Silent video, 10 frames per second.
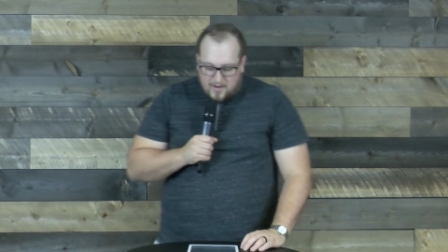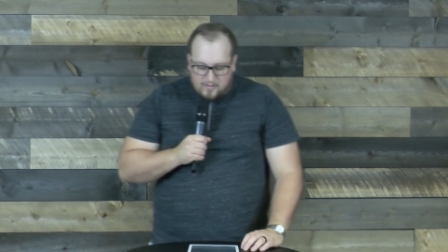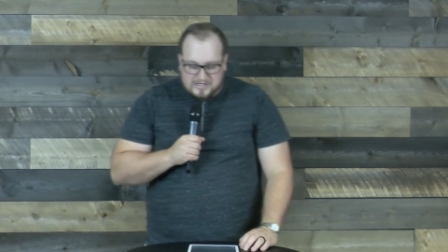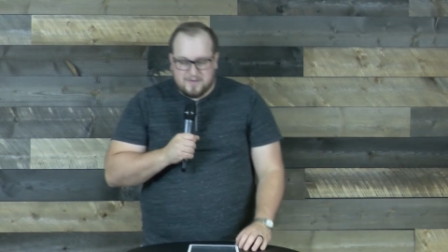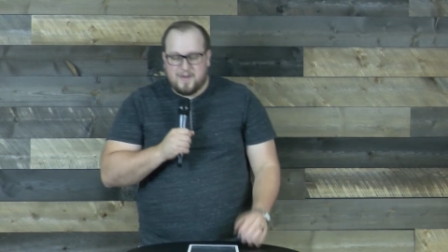
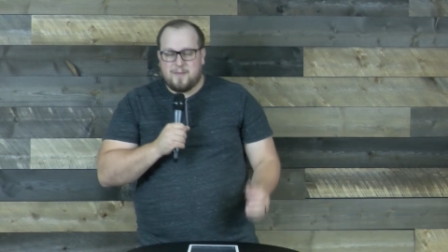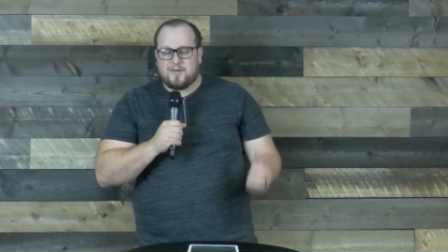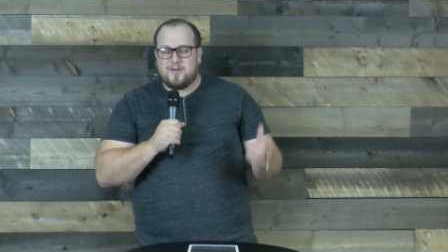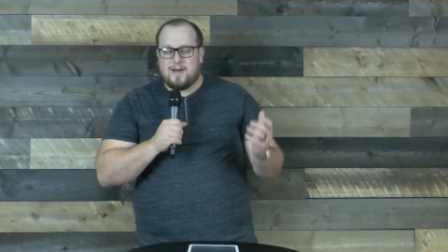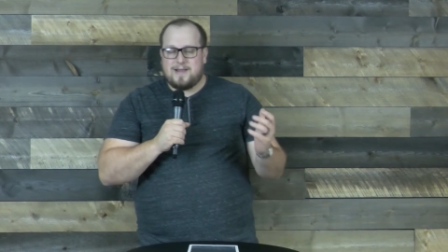we should be able
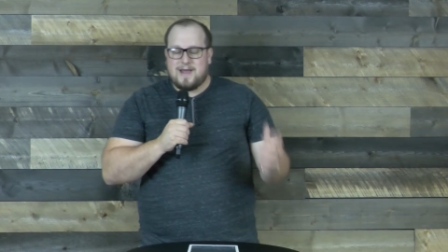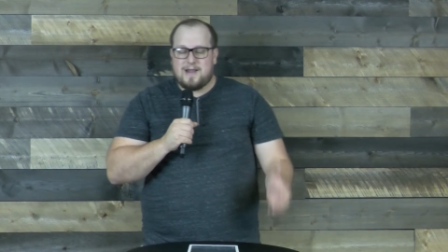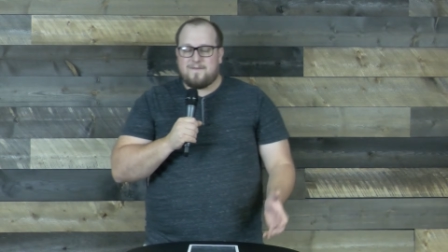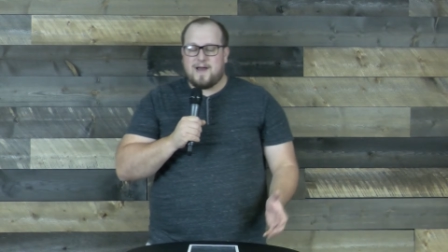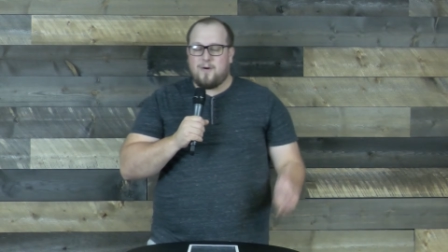to
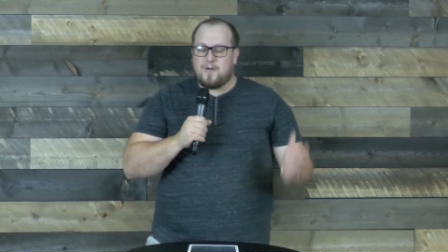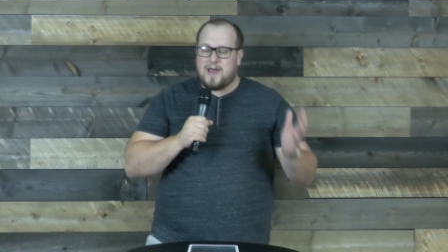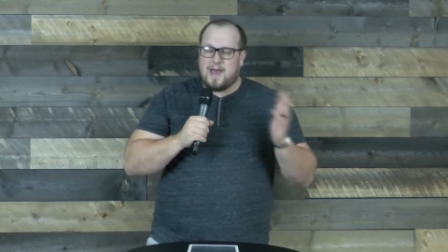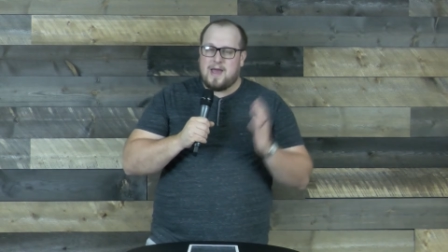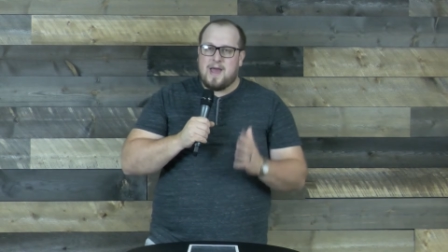identify,
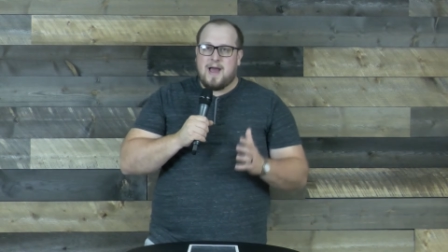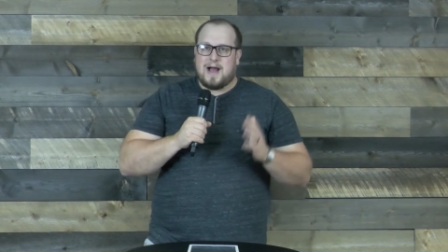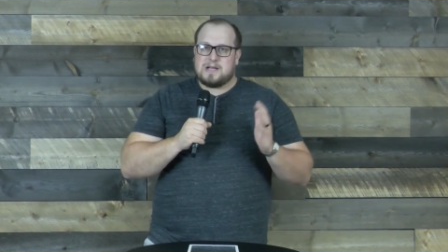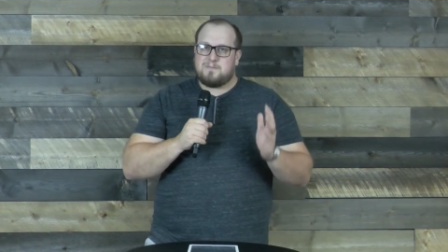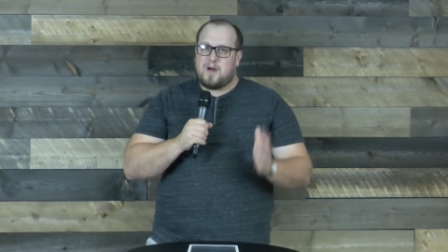okay,
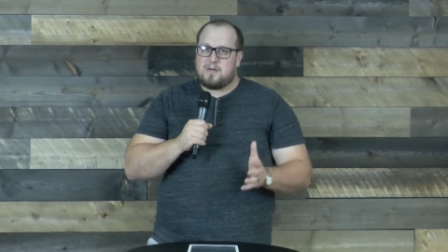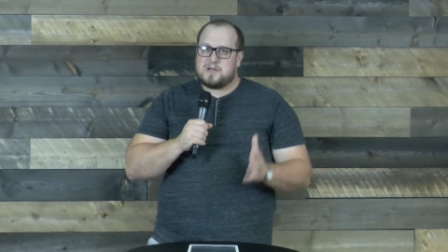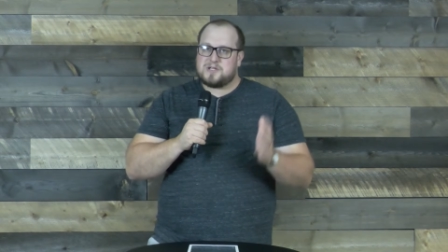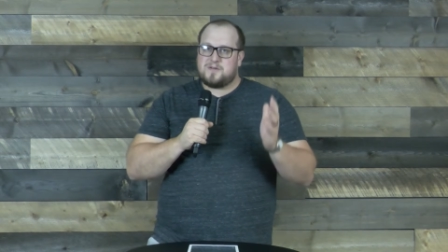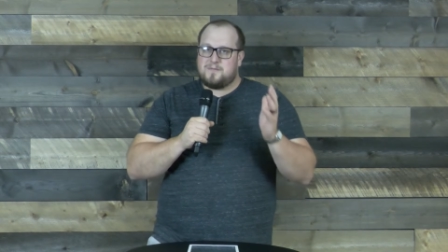I
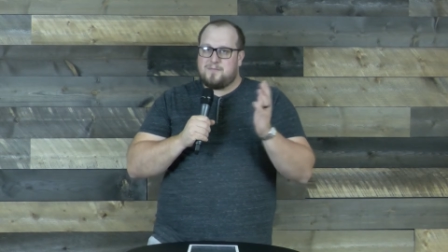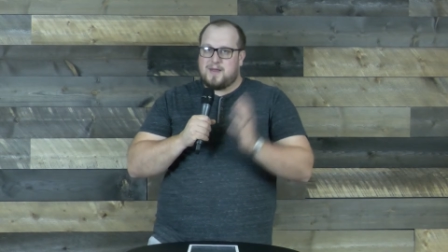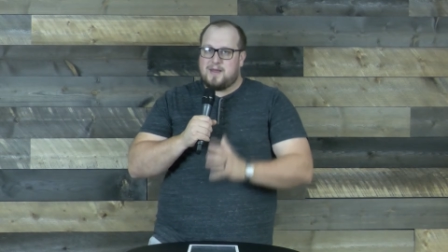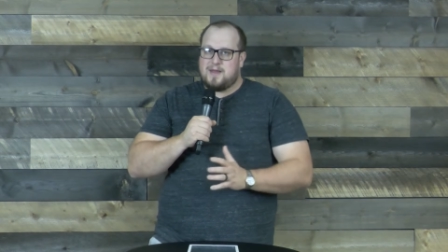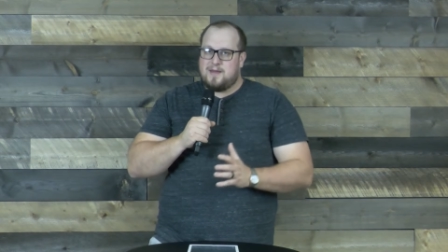probably shouldn't
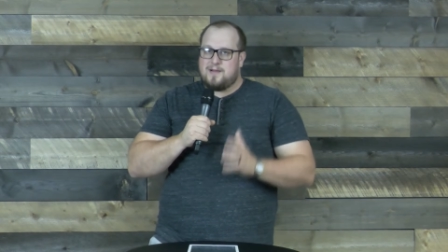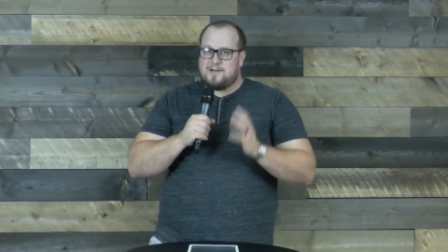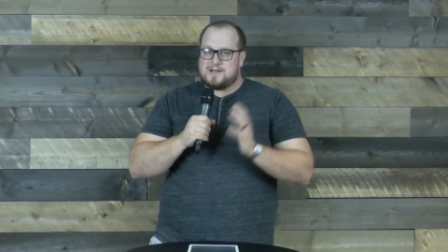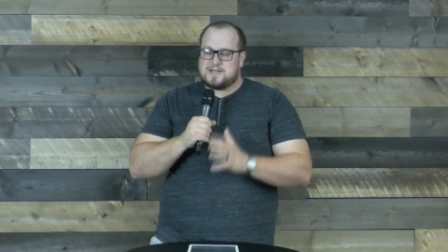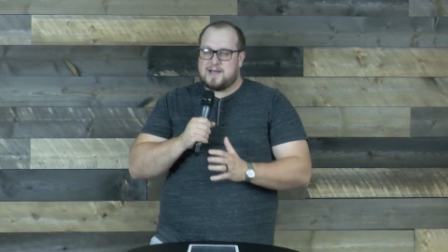be
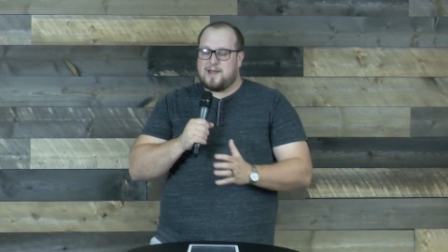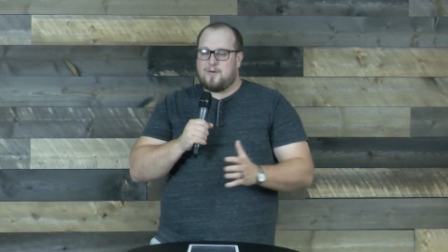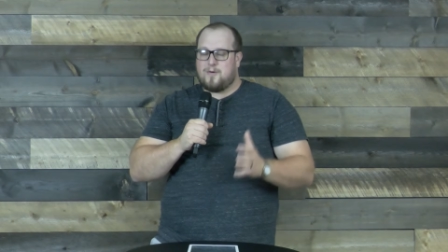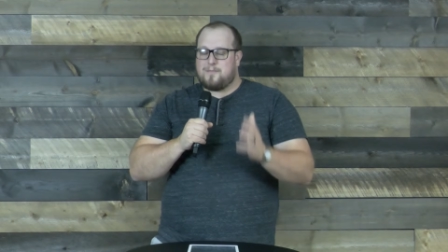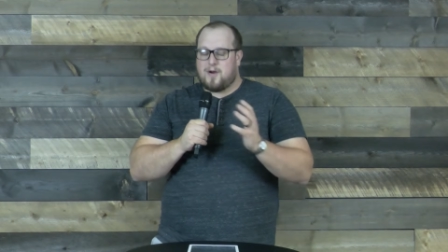listening
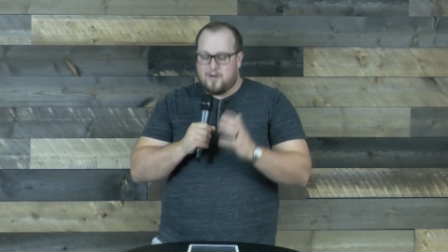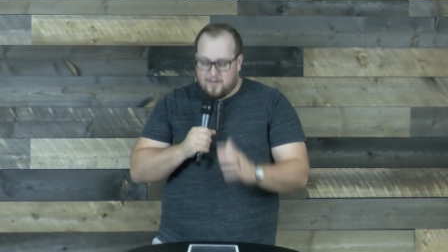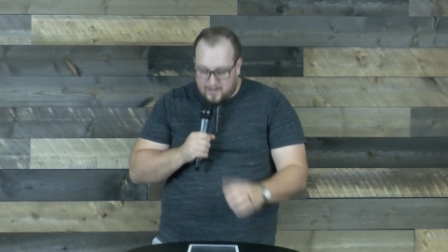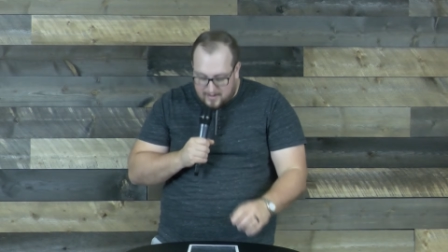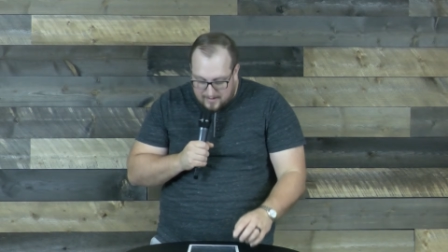or
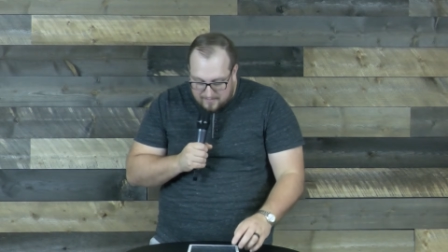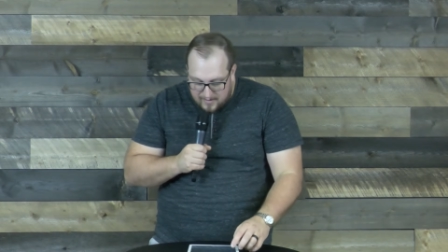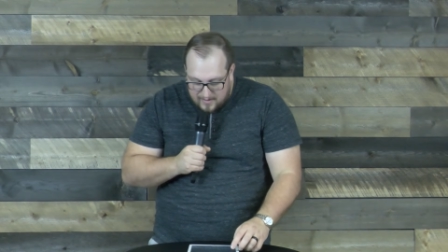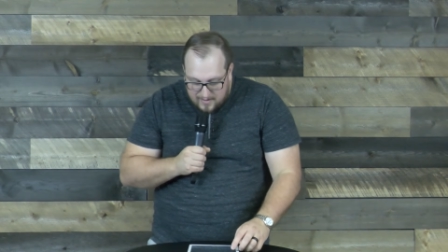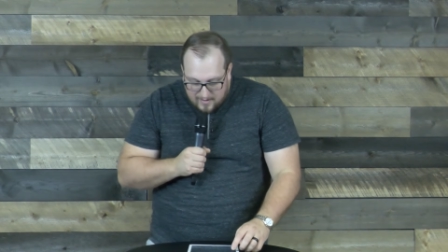partnering up
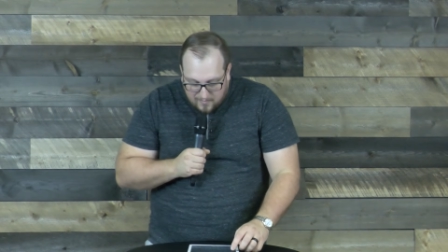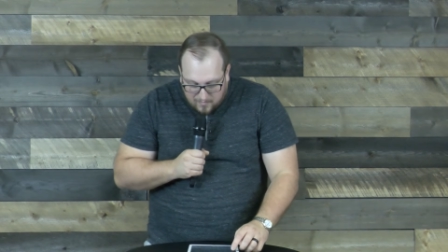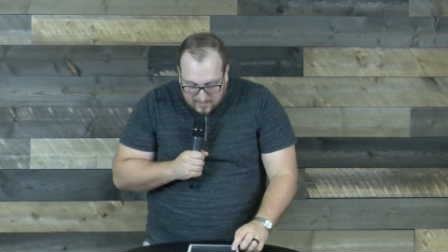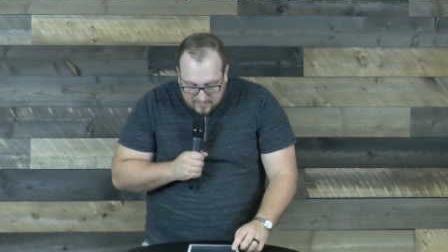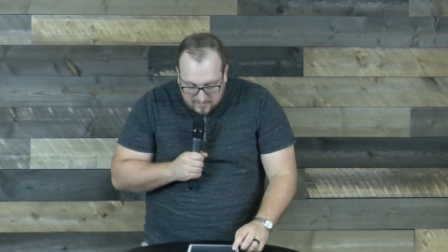
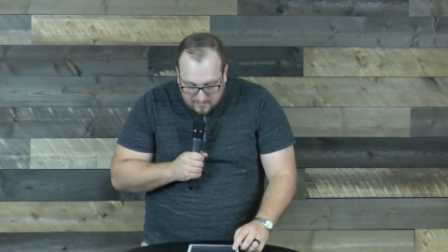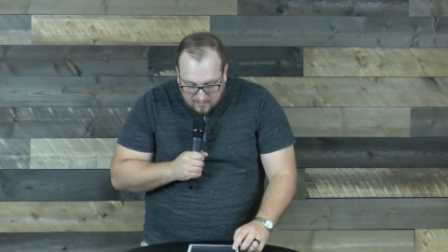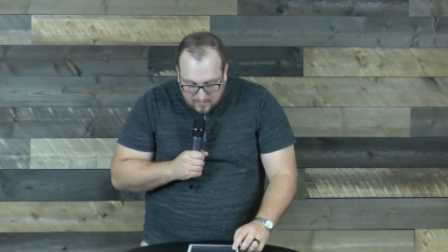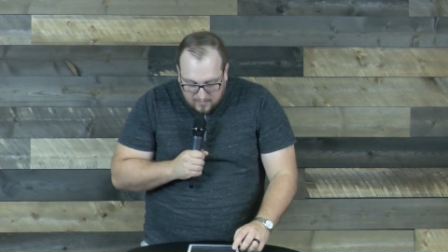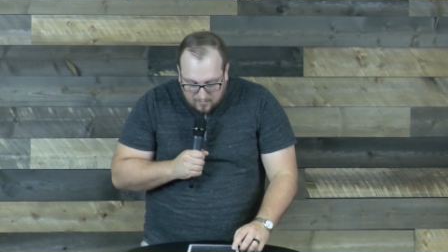with
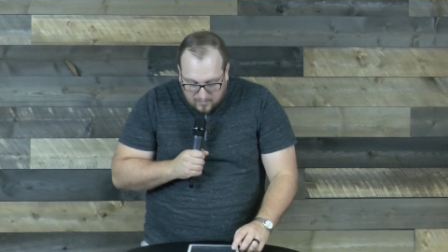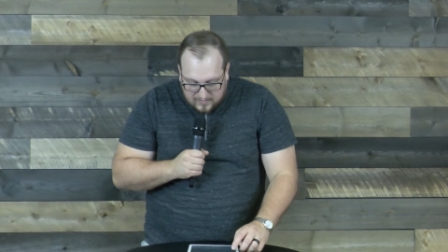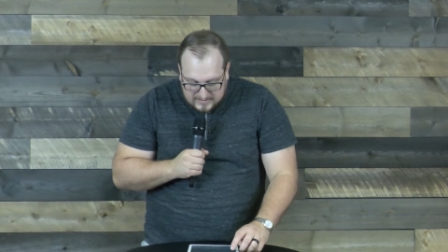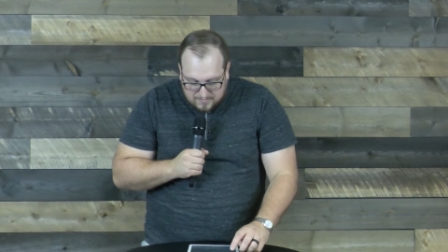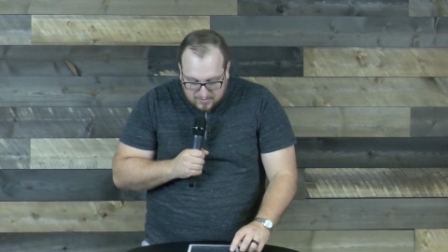what
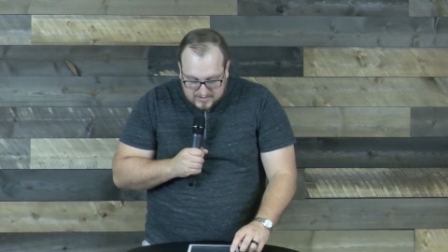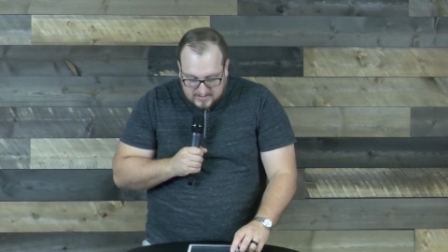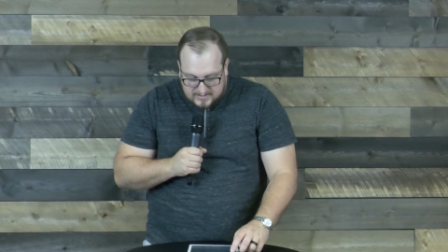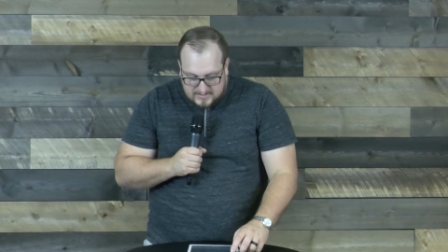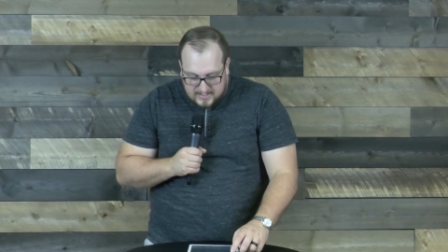this
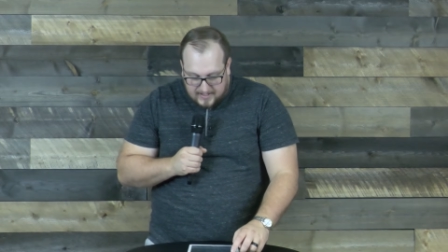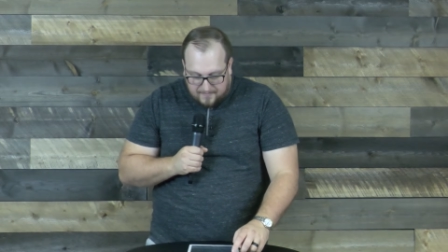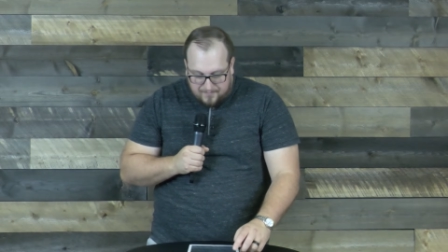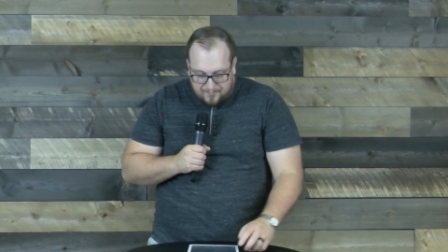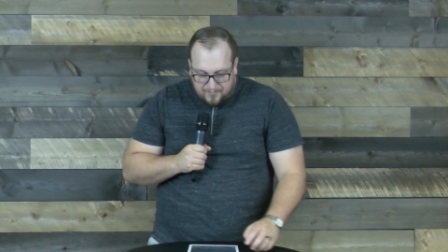person is saying.